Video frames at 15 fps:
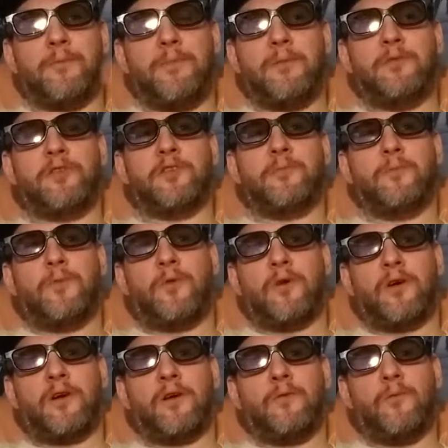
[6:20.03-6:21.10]
Maybe some
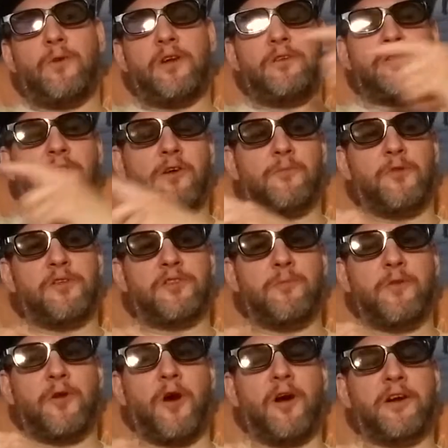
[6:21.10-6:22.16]
more. What else? What are some
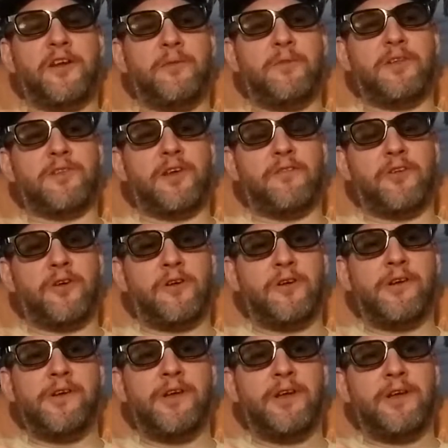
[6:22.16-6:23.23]
other arguments I've
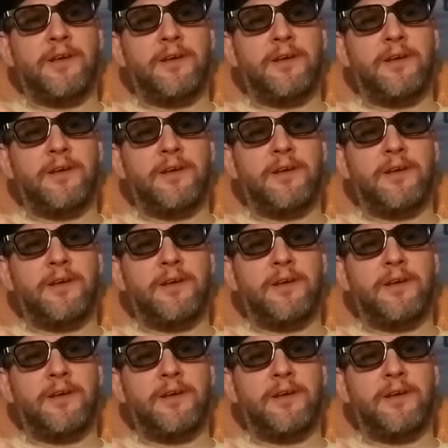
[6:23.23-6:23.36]
heard?